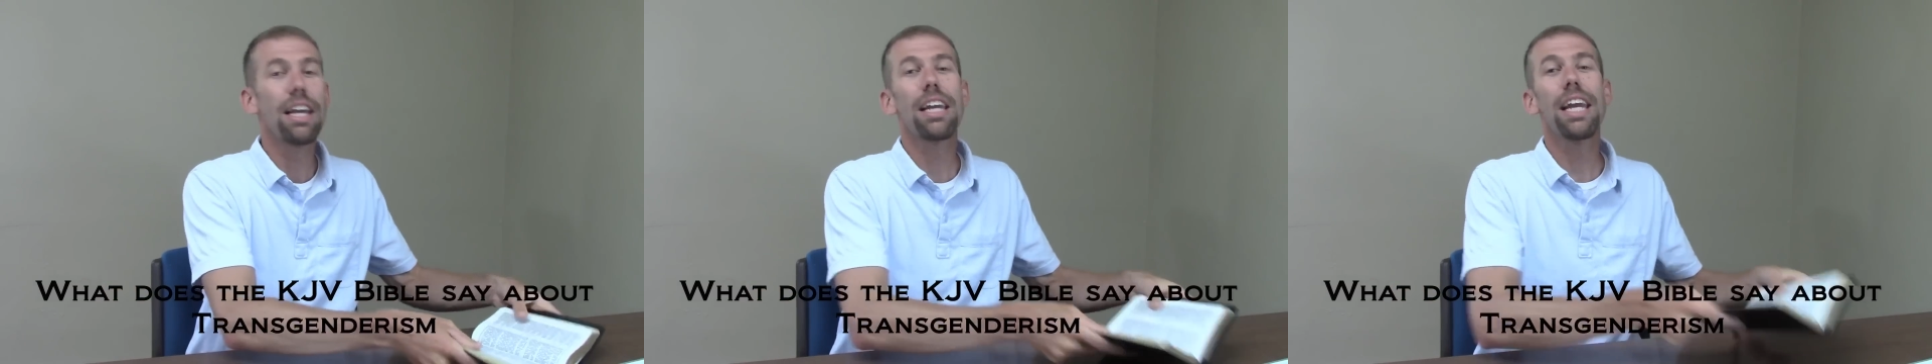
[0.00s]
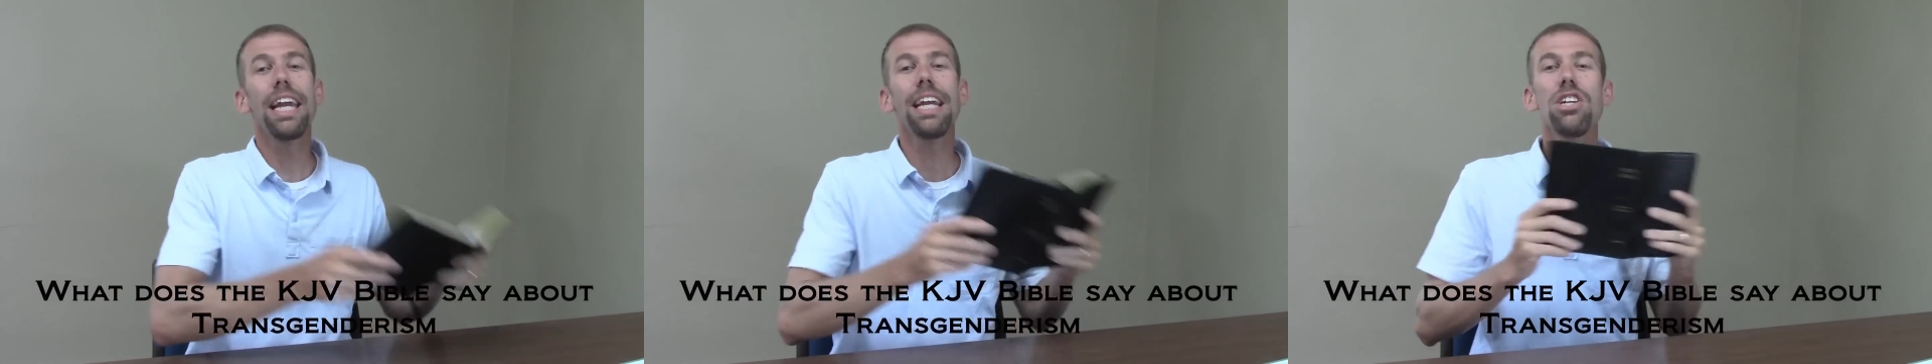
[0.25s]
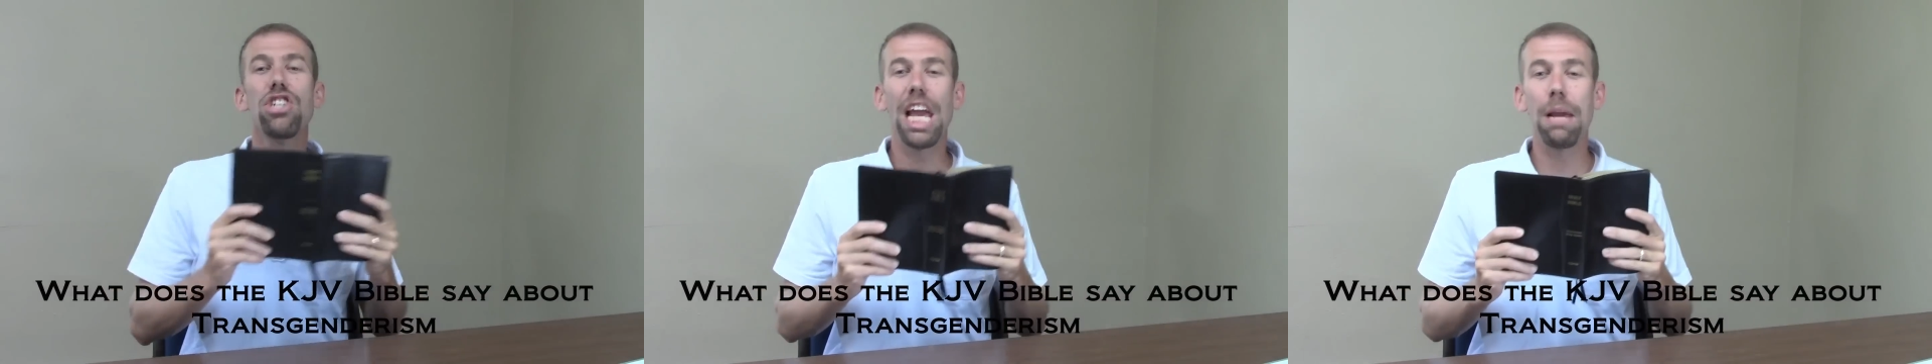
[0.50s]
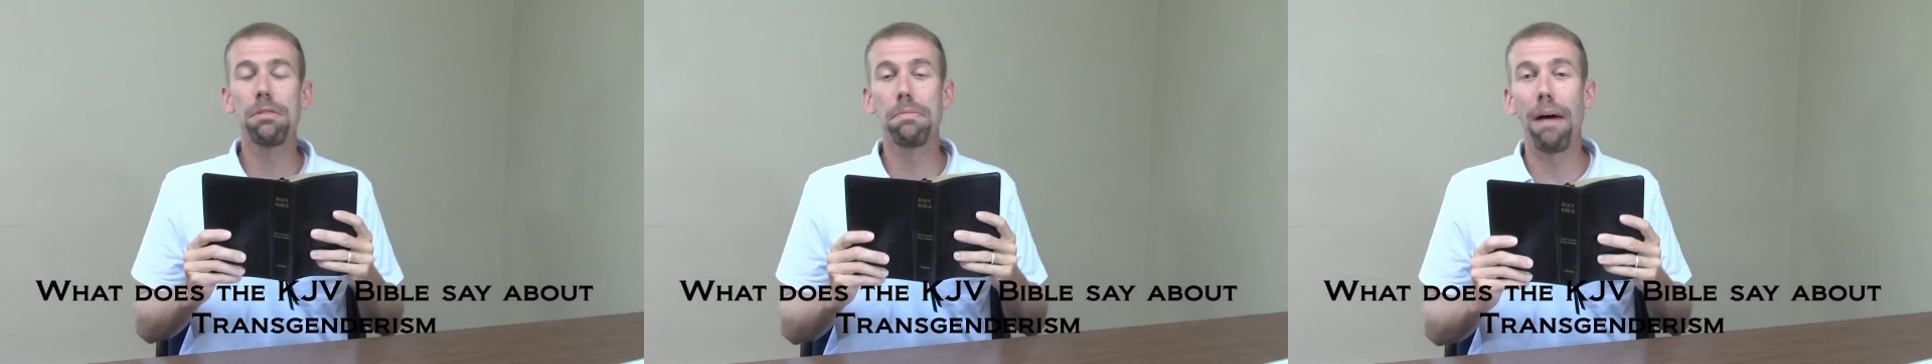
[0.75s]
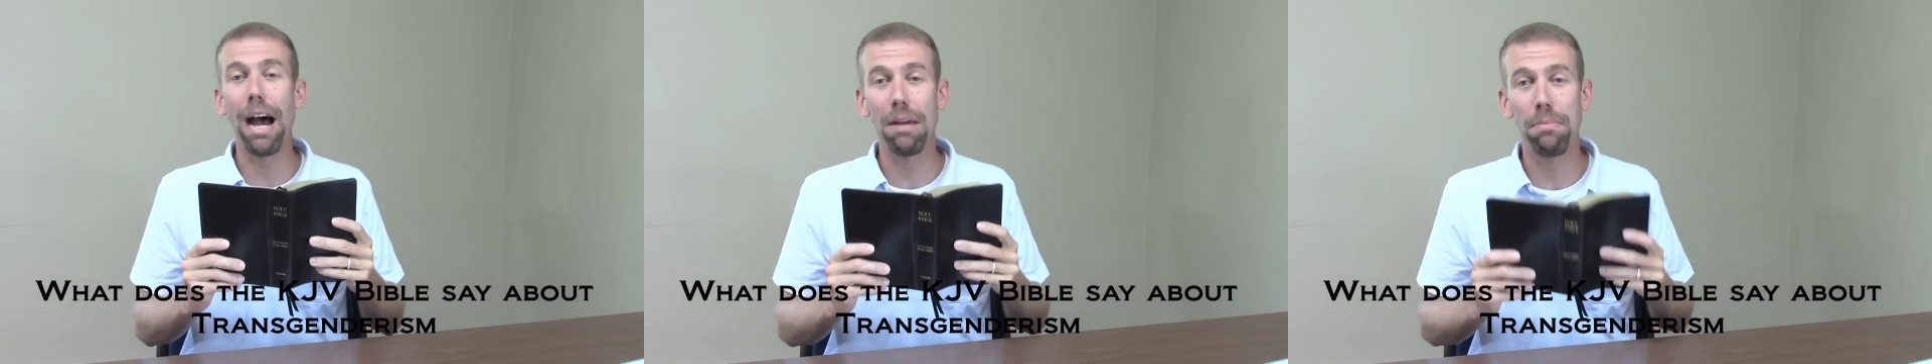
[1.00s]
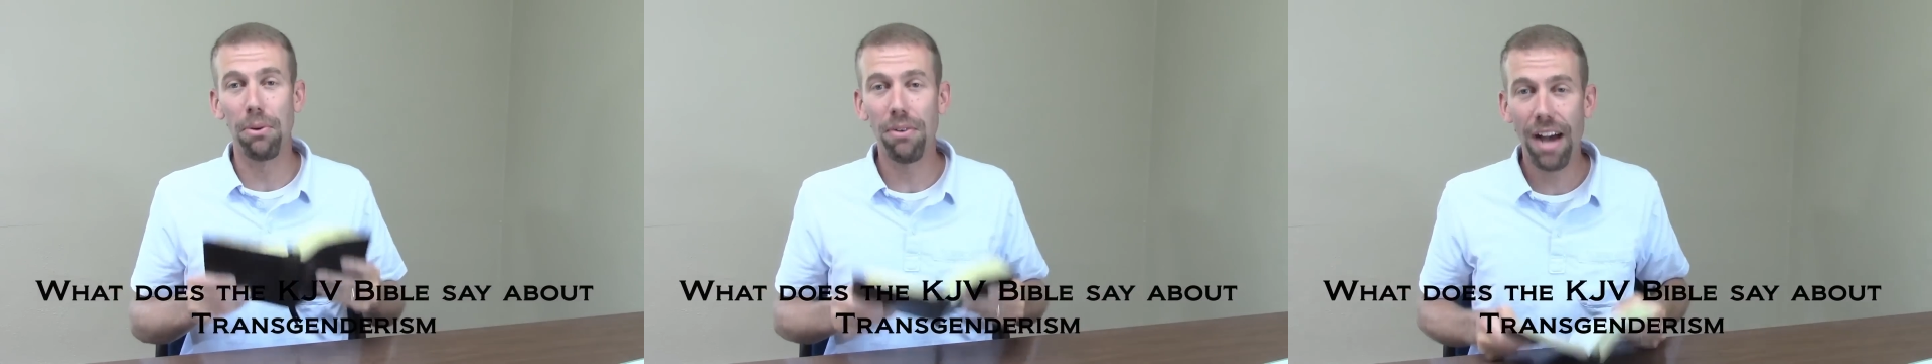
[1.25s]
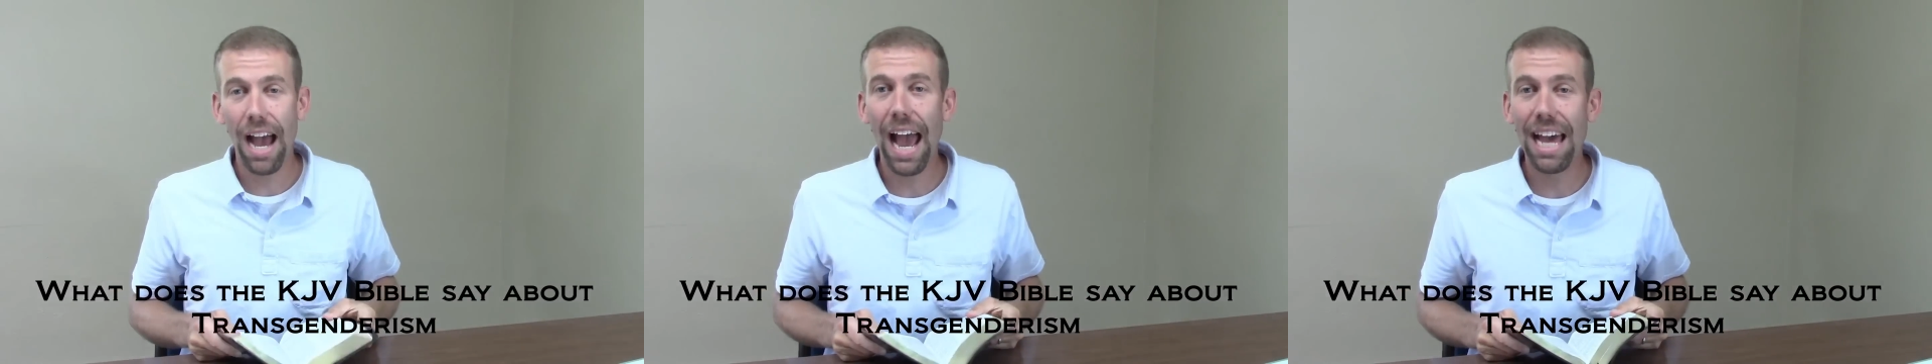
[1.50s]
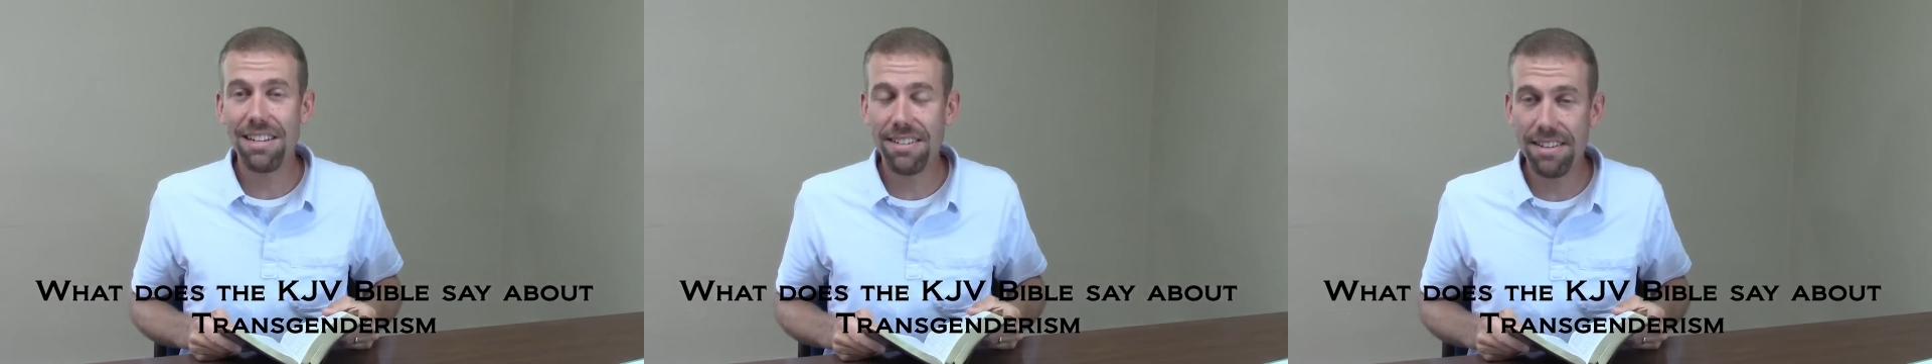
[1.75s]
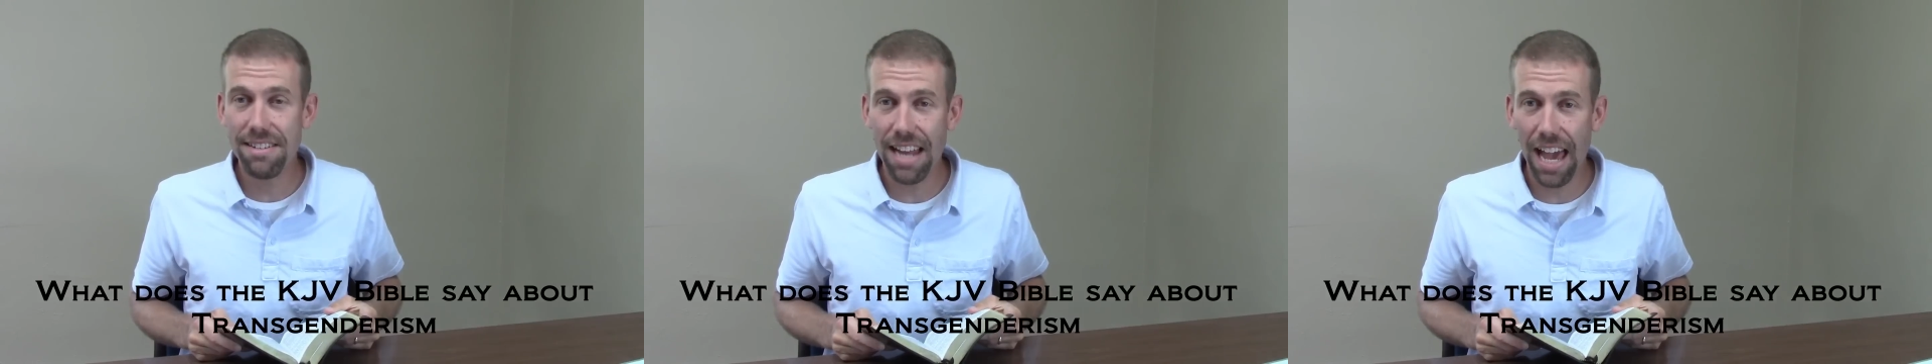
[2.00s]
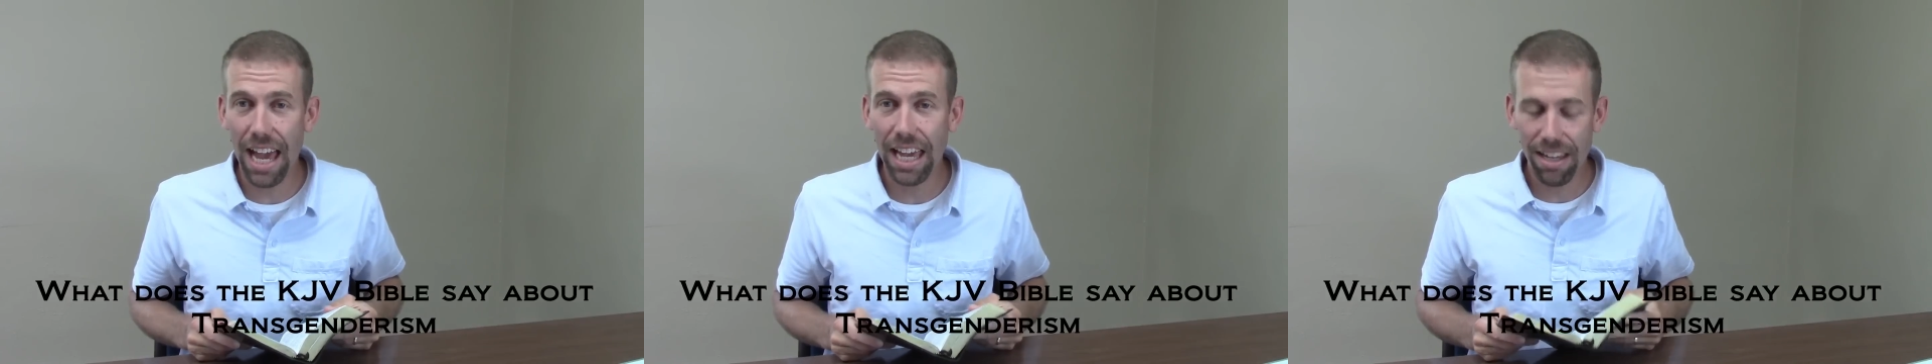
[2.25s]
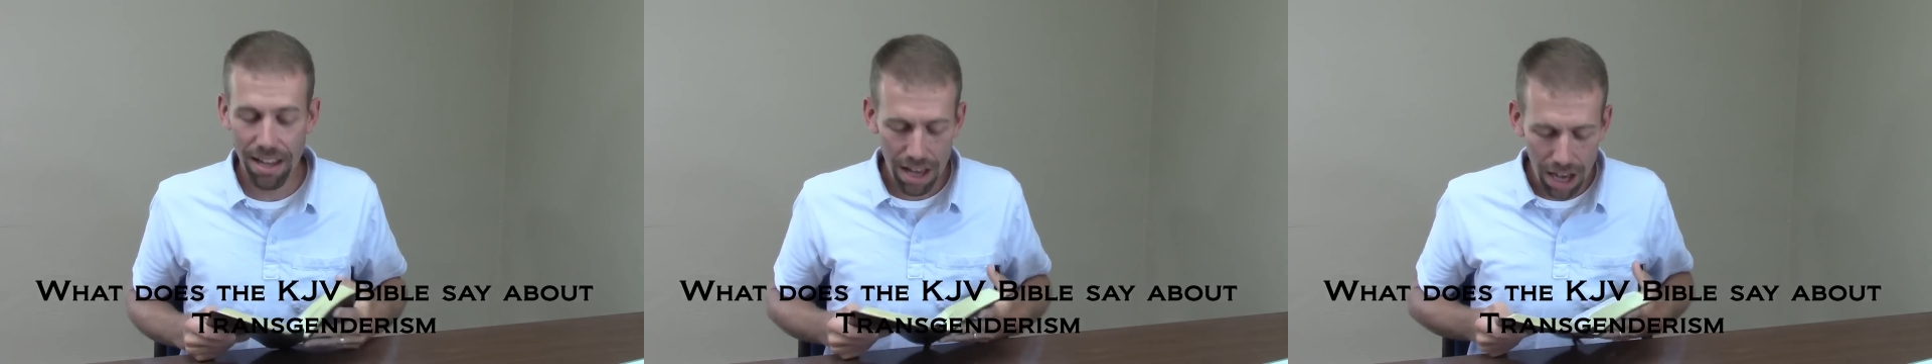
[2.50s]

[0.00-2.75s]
King James Bible has to say